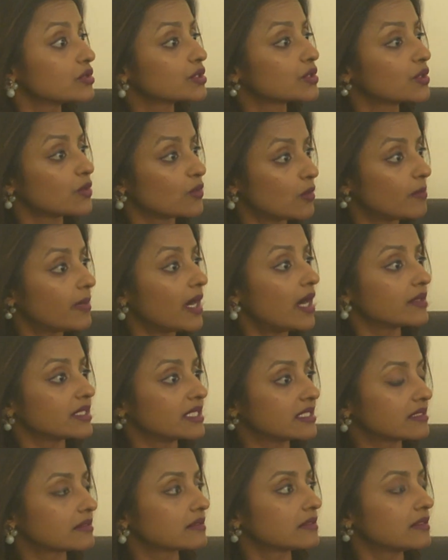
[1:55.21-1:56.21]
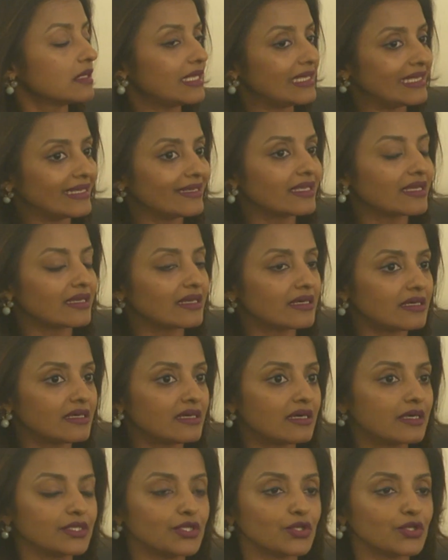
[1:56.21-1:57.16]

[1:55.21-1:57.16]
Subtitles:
to go about it in India,